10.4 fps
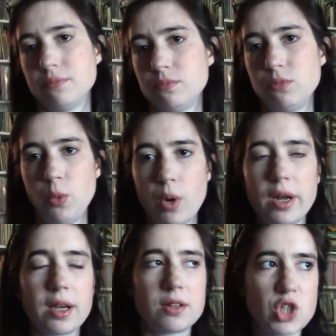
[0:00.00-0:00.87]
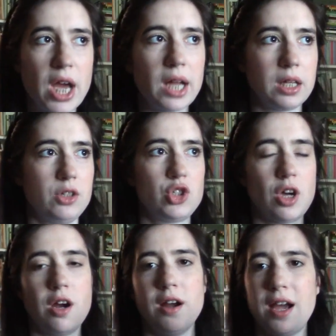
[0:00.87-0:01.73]
we want to challenge
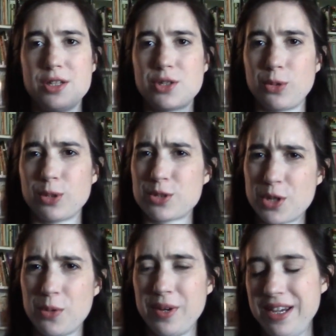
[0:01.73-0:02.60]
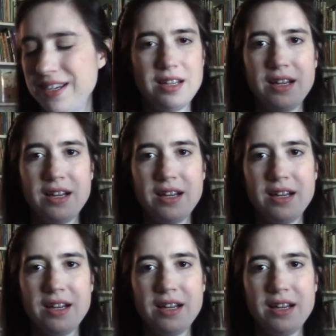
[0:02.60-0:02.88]
our high schoolers, don't we?